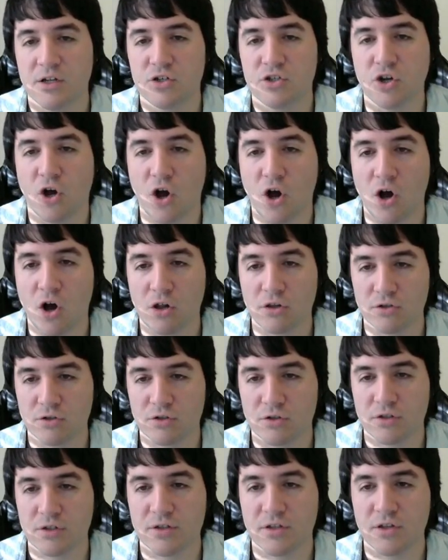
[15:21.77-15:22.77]

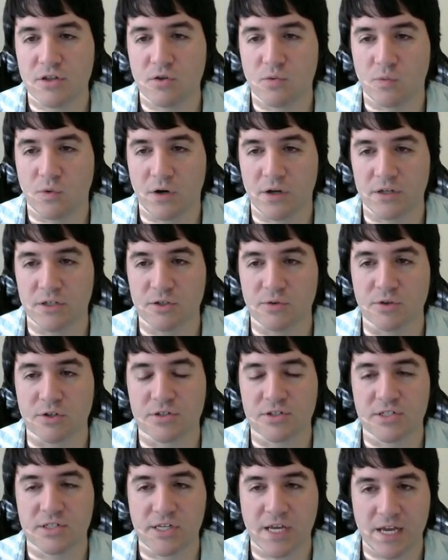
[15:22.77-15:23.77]
taller than the one you are
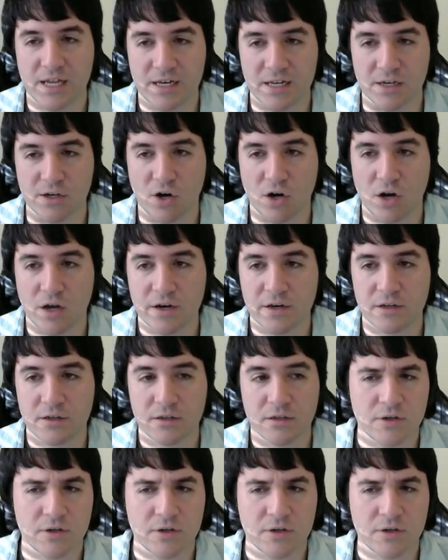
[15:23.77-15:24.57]
standing on.